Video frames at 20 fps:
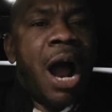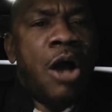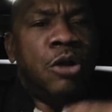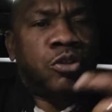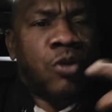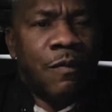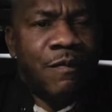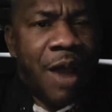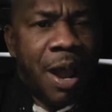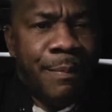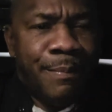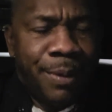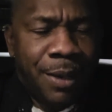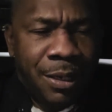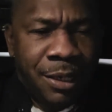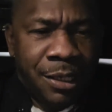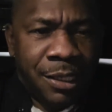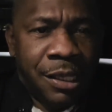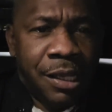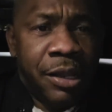out of our
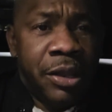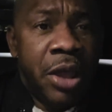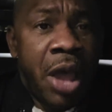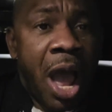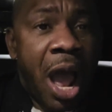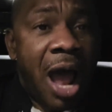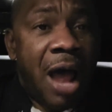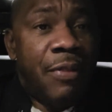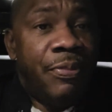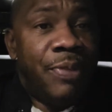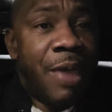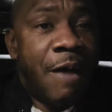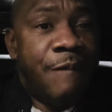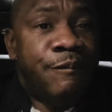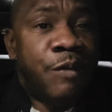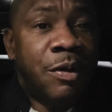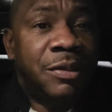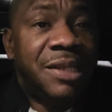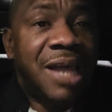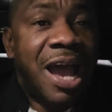being, and
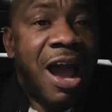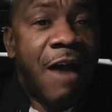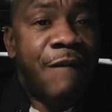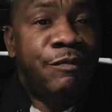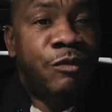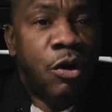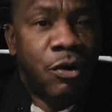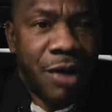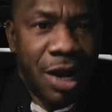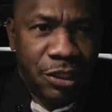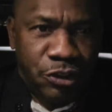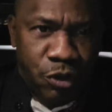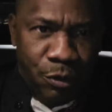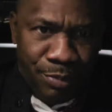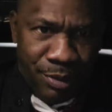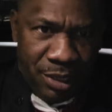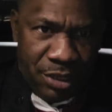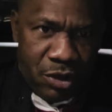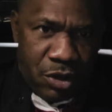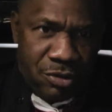therefore they have no right
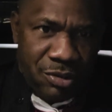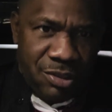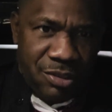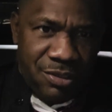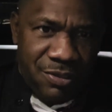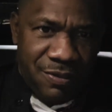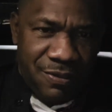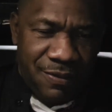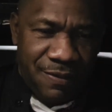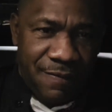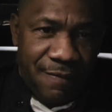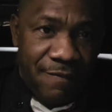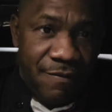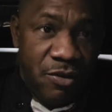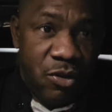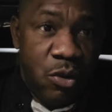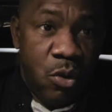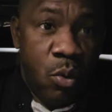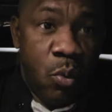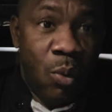to be in us.
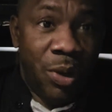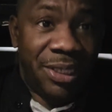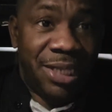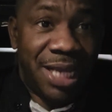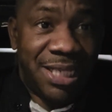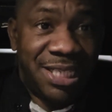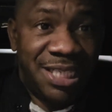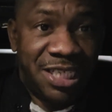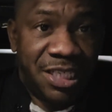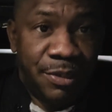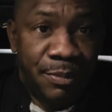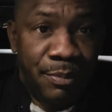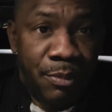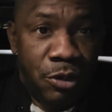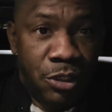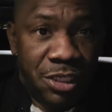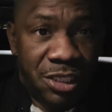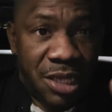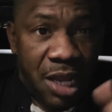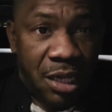Whether it is
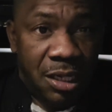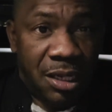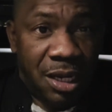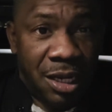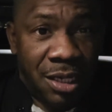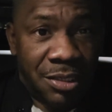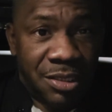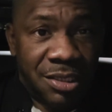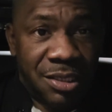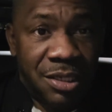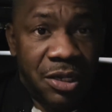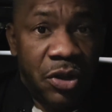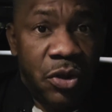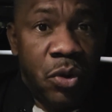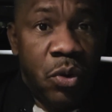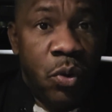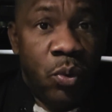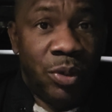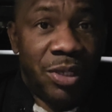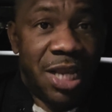emotional hurt,
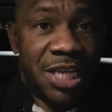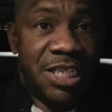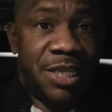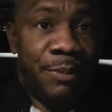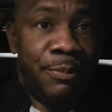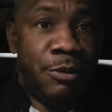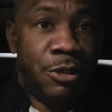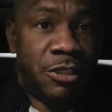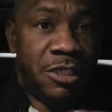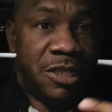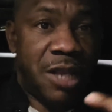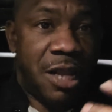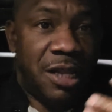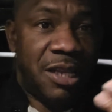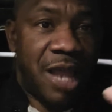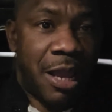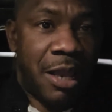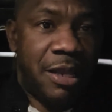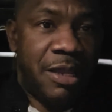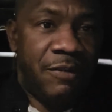whether it's
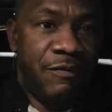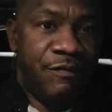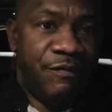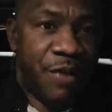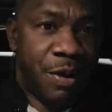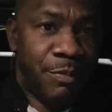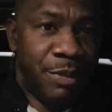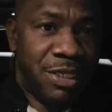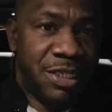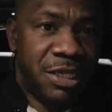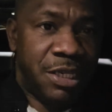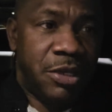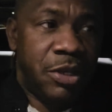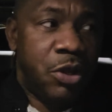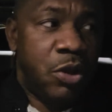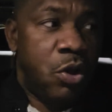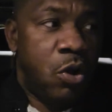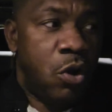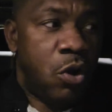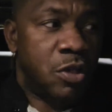emotional infirmity
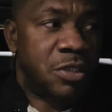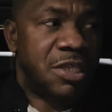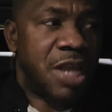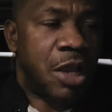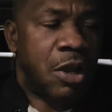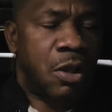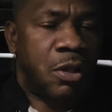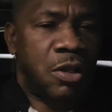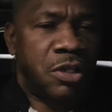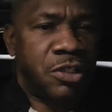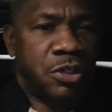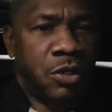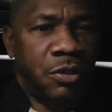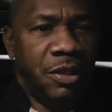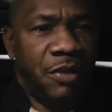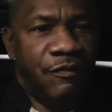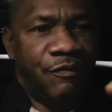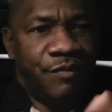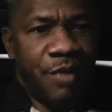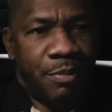or
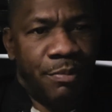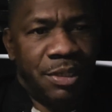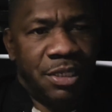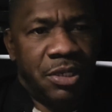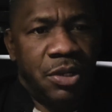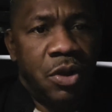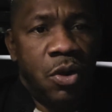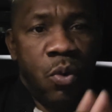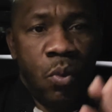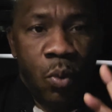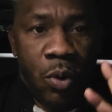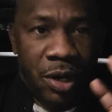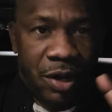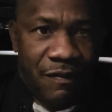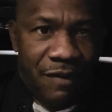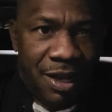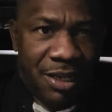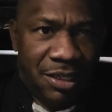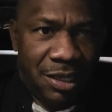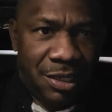psychological infirmity,
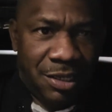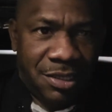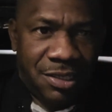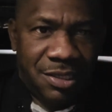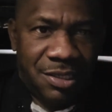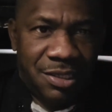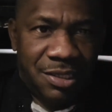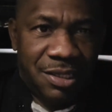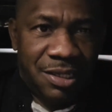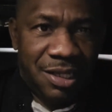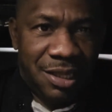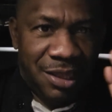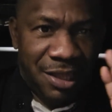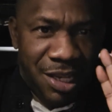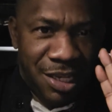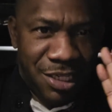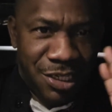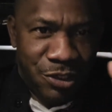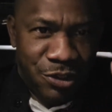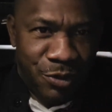whatever it is,
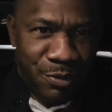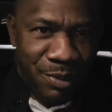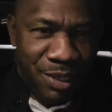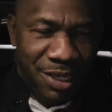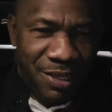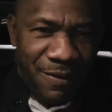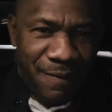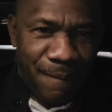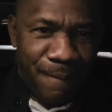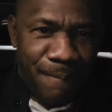listen to me.